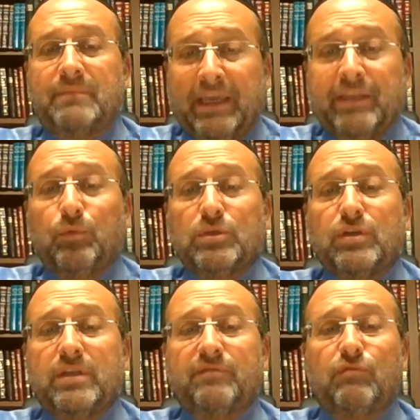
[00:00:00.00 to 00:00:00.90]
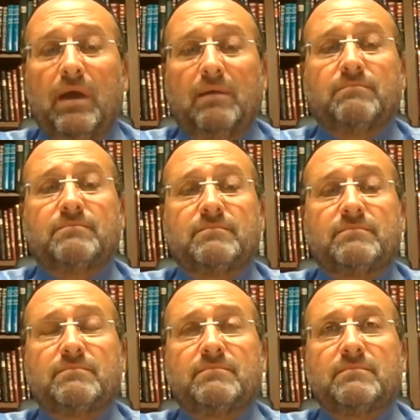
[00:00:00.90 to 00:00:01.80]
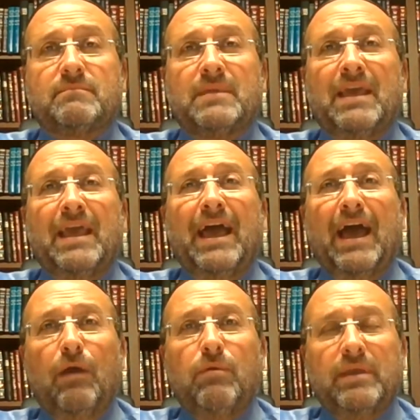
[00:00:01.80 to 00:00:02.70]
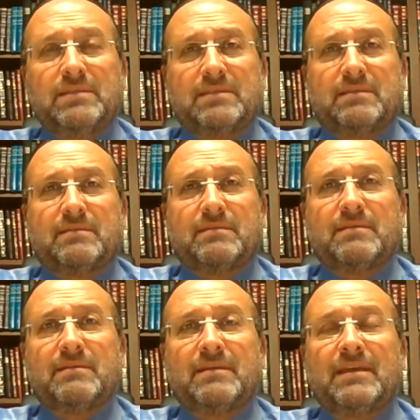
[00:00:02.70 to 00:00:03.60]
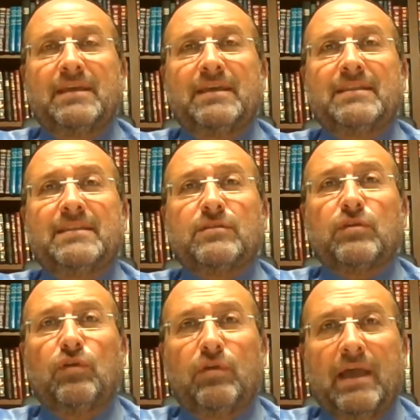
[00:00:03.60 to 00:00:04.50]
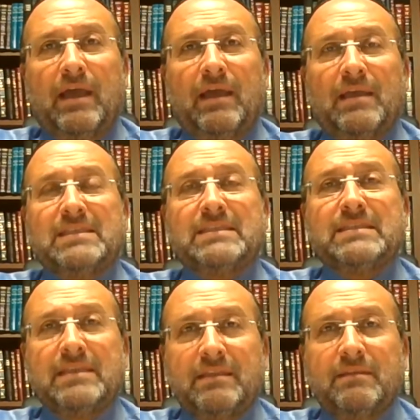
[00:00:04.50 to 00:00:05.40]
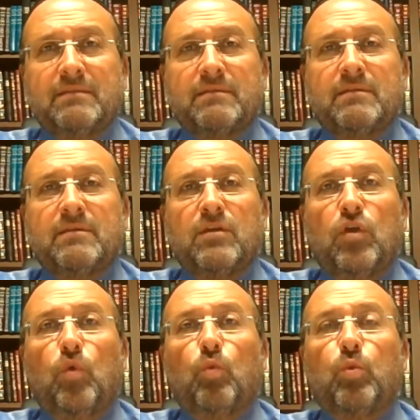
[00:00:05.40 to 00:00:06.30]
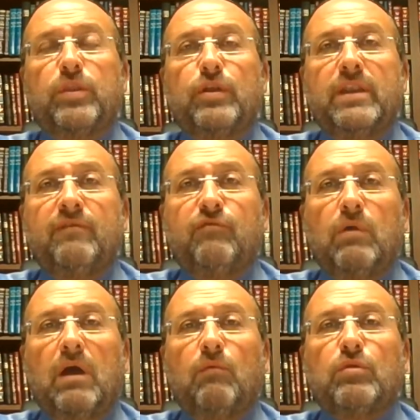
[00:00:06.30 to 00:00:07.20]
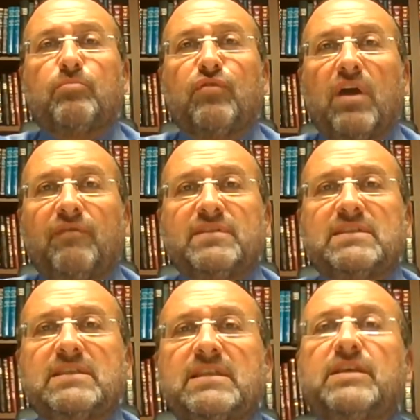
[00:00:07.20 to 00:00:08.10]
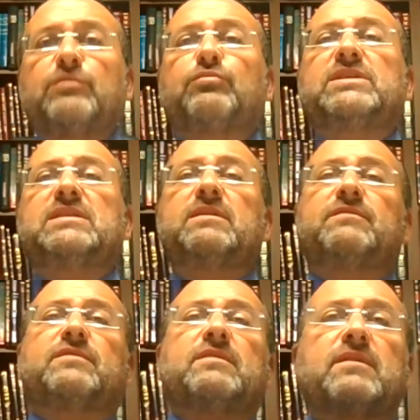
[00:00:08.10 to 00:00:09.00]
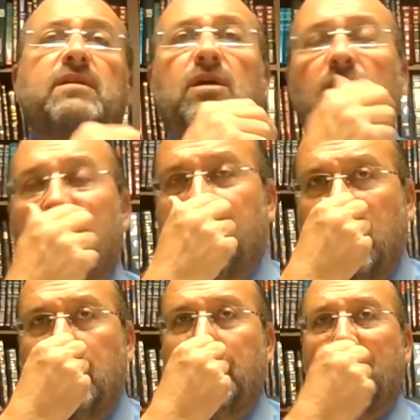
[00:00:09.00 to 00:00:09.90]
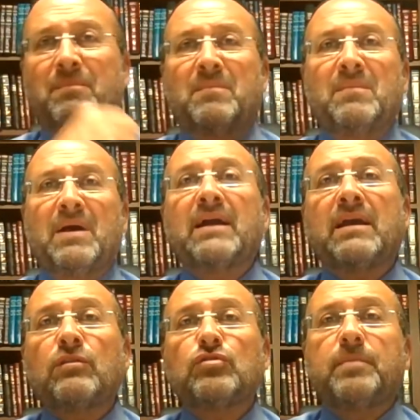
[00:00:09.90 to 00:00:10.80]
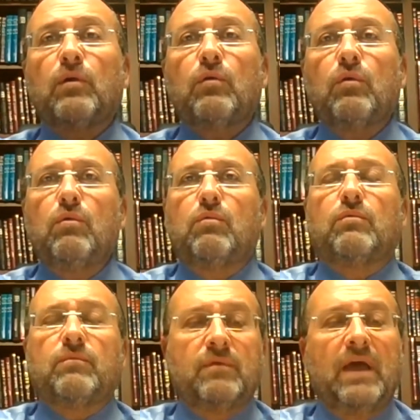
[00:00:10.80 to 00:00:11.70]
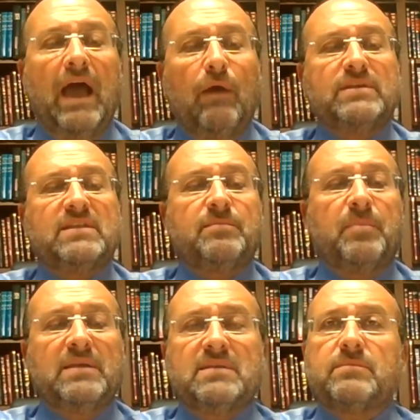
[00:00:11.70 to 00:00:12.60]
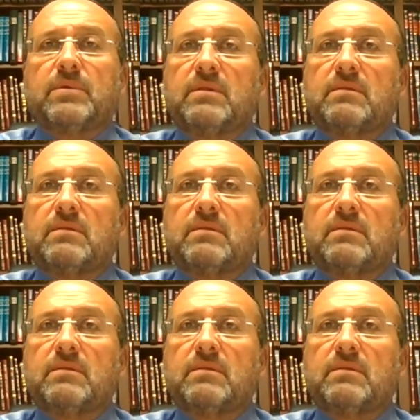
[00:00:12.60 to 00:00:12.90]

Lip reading: it was a Nevuah. How is it that Korach sinned with the Nevuah, with the prophecy that he received from HaKadosh Baruch Hu? How is it possible?